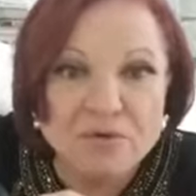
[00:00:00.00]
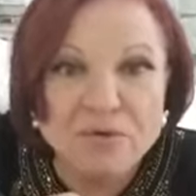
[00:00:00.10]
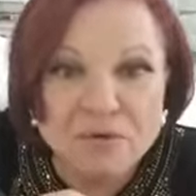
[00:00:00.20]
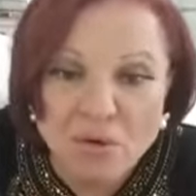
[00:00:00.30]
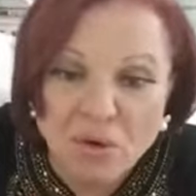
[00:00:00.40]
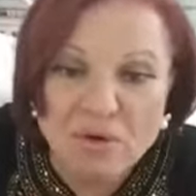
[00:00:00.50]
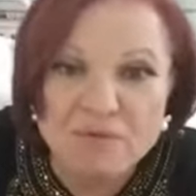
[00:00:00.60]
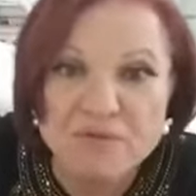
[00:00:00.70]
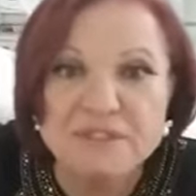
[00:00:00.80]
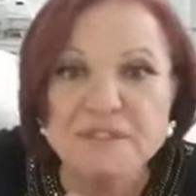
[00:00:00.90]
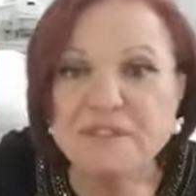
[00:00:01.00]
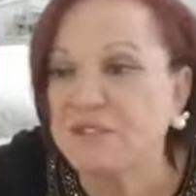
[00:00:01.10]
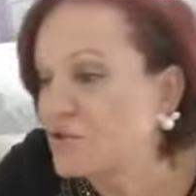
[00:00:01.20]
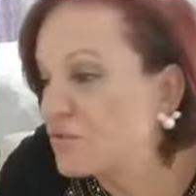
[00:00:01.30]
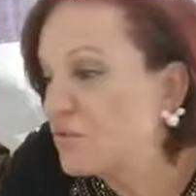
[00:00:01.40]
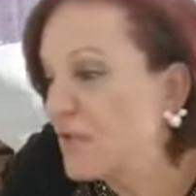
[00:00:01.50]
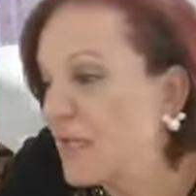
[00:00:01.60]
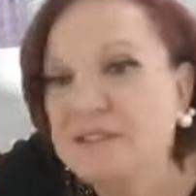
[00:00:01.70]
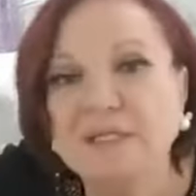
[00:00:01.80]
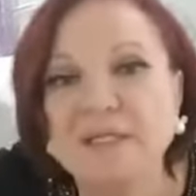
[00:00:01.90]
do you know if this is a true
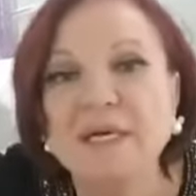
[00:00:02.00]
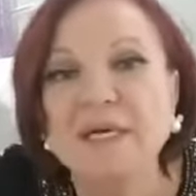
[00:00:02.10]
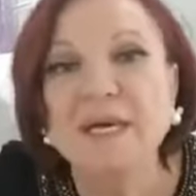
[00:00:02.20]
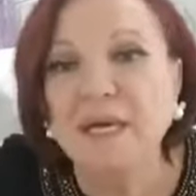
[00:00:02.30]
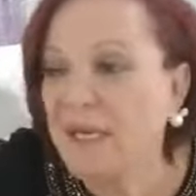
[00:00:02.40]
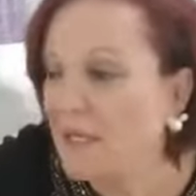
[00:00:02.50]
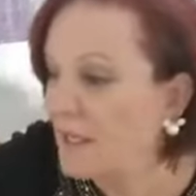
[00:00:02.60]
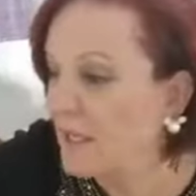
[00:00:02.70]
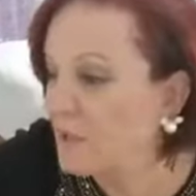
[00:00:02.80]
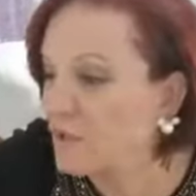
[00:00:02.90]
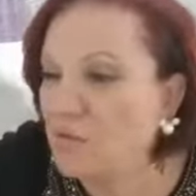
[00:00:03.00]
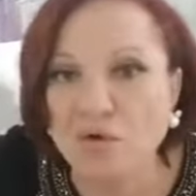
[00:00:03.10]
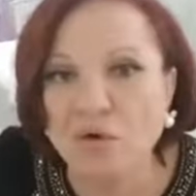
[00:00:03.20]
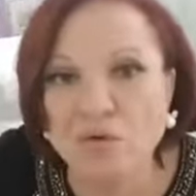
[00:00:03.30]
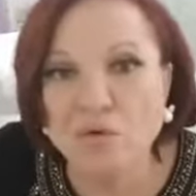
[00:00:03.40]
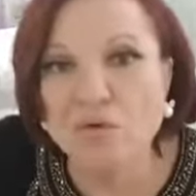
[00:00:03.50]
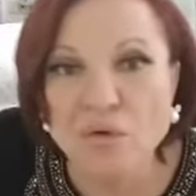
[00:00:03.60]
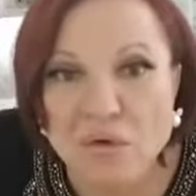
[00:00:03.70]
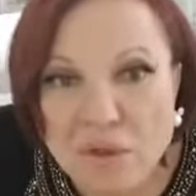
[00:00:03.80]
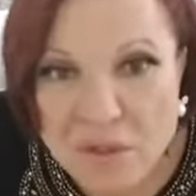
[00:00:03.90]
laser? You
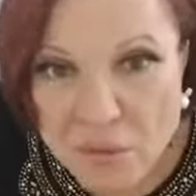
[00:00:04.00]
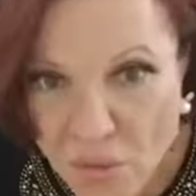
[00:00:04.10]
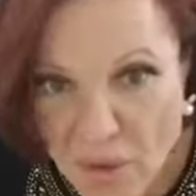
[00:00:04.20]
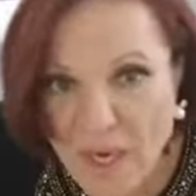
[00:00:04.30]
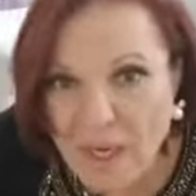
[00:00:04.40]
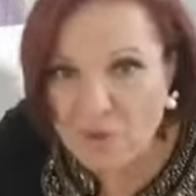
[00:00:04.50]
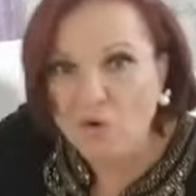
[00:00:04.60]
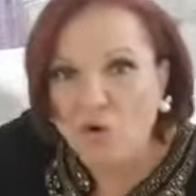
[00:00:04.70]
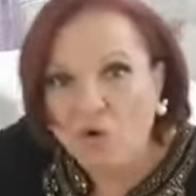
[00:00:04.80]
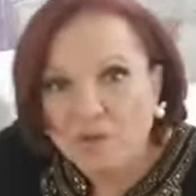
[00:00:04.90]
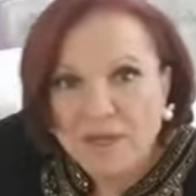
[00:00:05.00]
look, you call